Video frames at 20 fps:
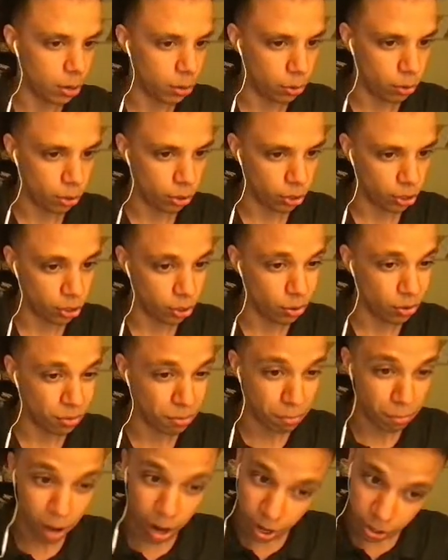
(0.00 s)
or you can go to
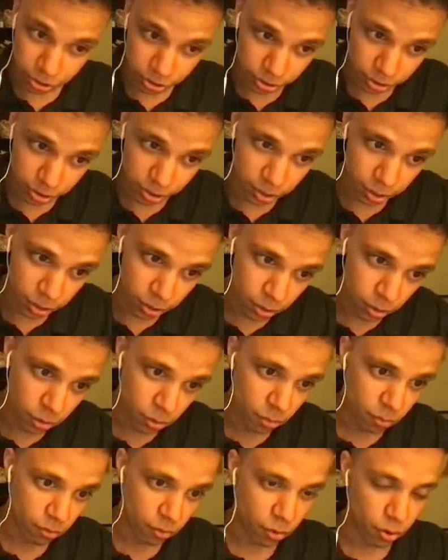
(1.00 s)
modern
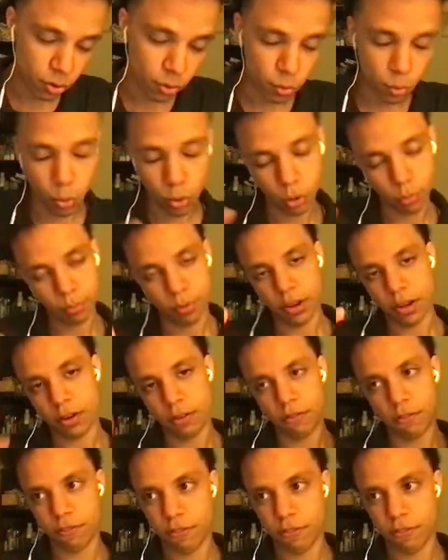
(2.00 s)
for warping and